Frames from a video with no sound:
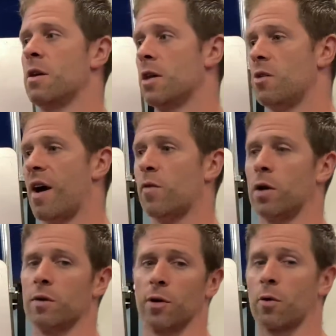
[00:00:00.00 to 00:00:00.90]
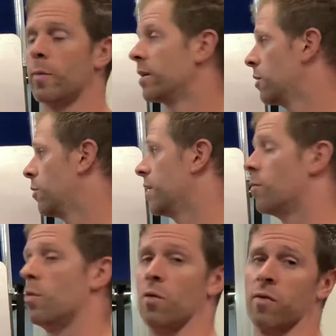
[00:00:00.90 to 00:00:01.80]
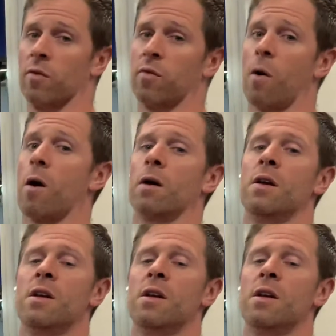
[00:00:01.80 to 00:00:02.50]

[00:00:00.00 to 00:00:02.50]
you have all of your equipment. You don't need to move far.